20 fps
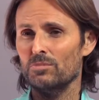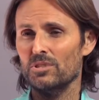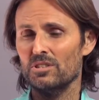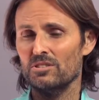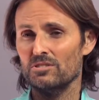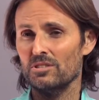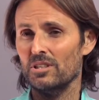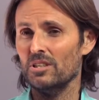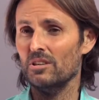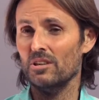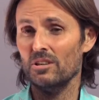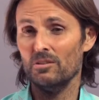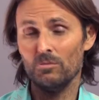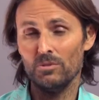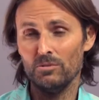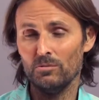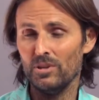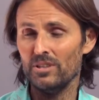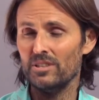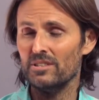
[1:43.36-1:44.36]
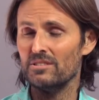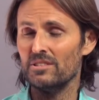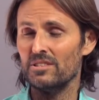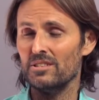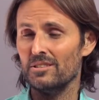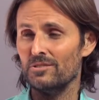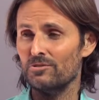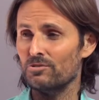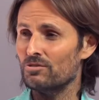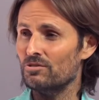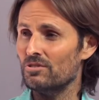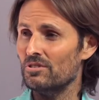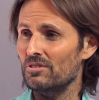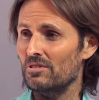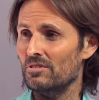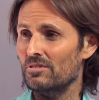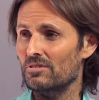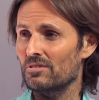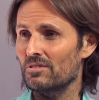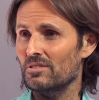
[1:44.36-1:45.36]
because I know, well, what they're saying is the
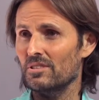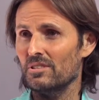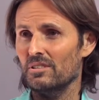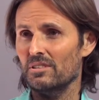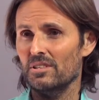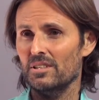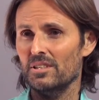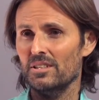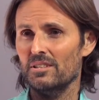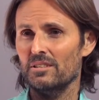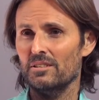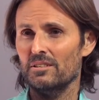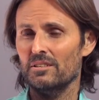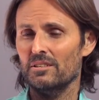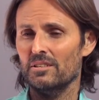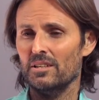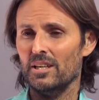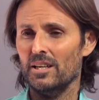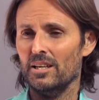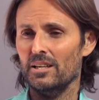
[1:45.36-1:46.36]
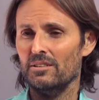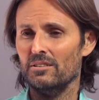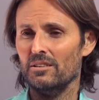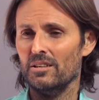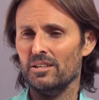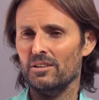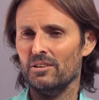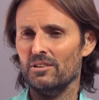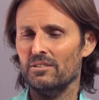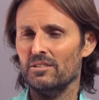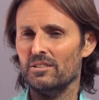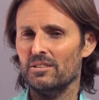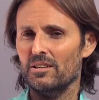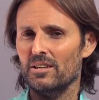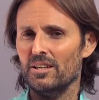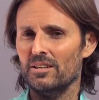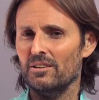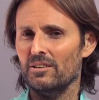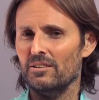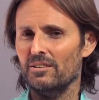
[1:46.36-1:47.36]
truth. And I don't,
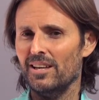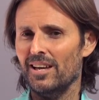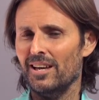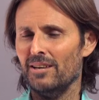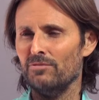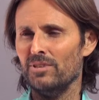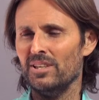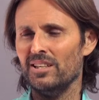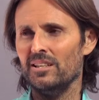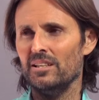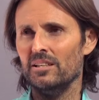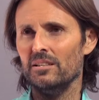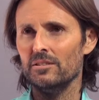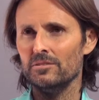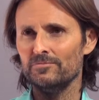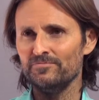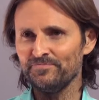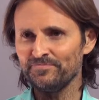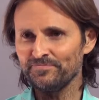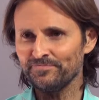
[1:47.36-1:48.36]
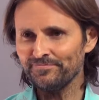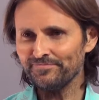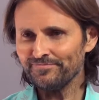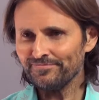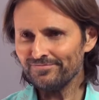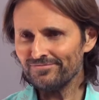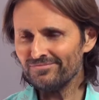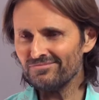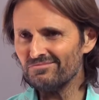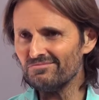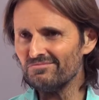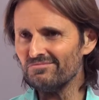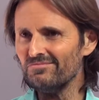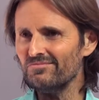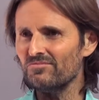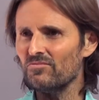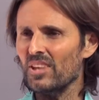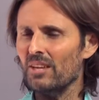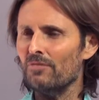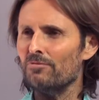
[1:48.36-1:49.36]
I don't have any
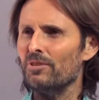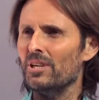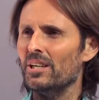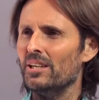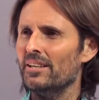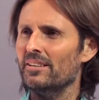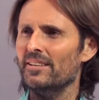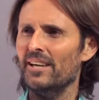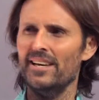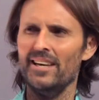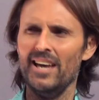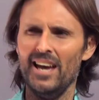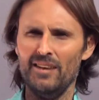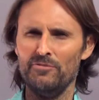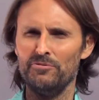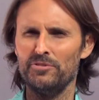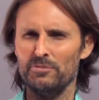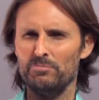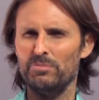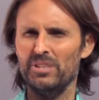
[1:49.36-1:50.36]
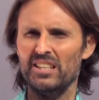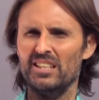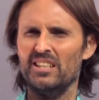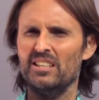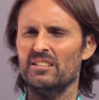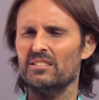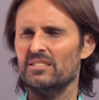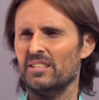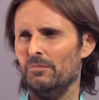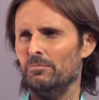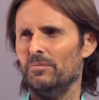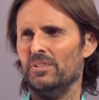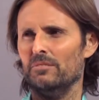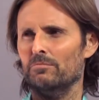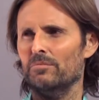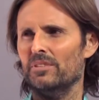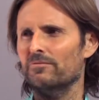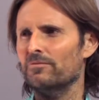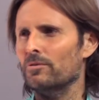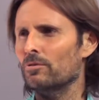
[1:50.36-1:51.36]
feeling they have to be
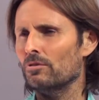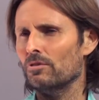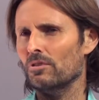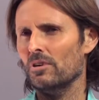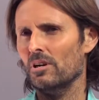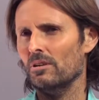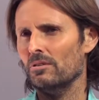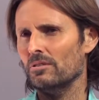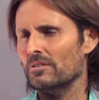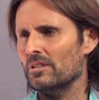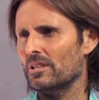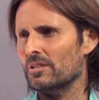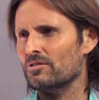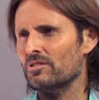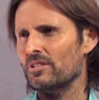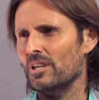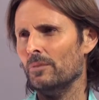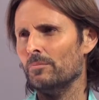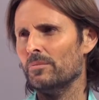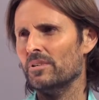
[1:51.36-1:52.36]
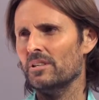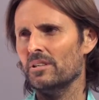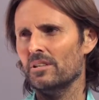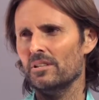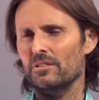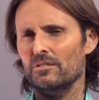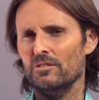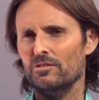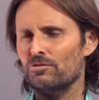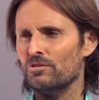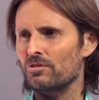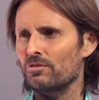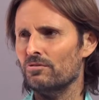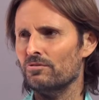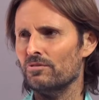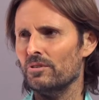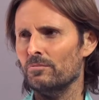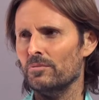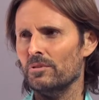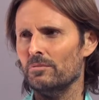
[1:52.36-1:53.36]
something before I'll accept the truth
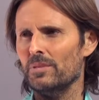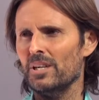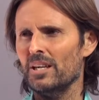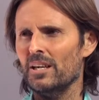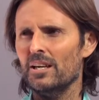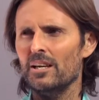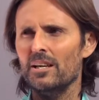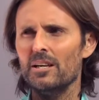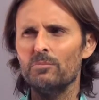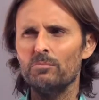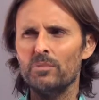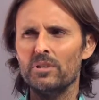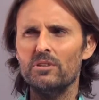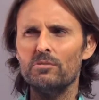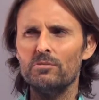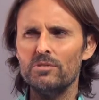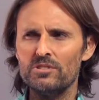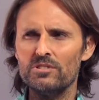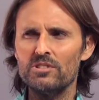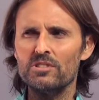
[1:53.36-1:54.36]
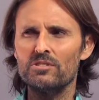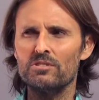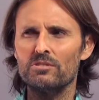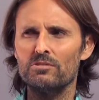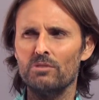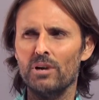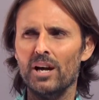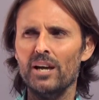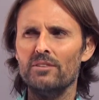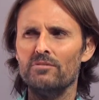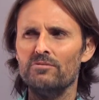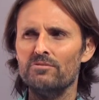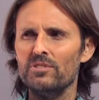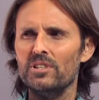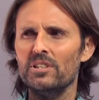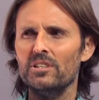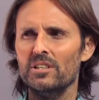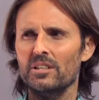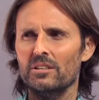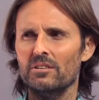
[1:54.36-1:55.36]
from them. But there is this great
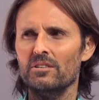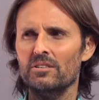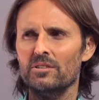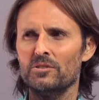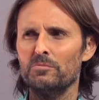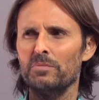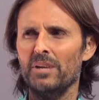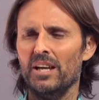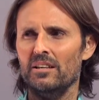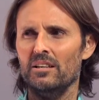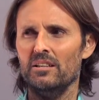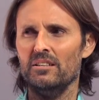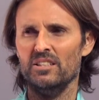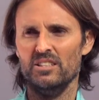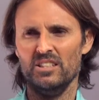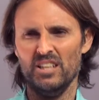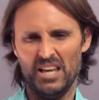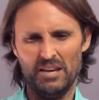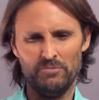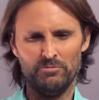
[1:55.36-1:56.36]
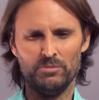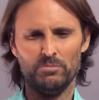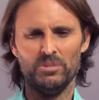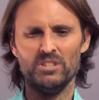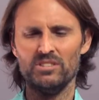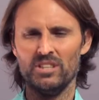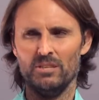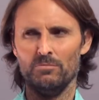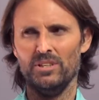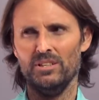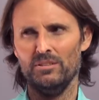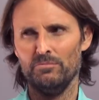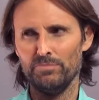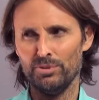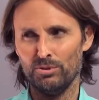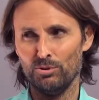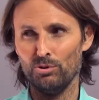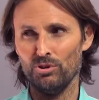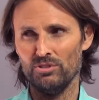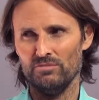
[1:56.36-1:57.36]
feeling on this planet that you have to be someone
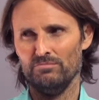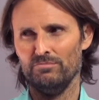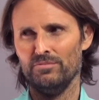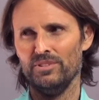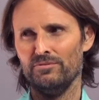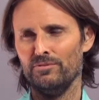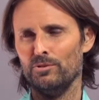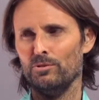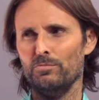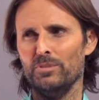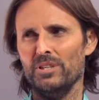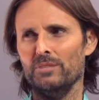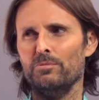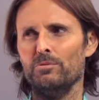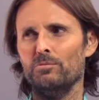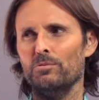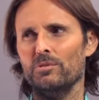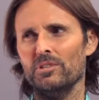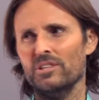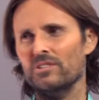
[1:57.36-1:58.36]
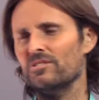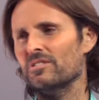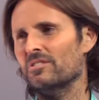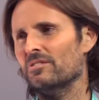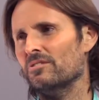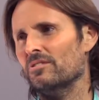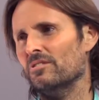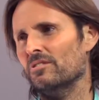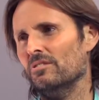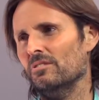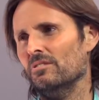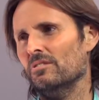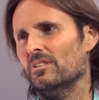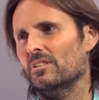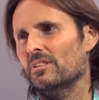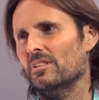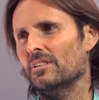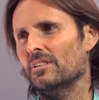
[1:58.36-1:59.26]
important before people will listen to you.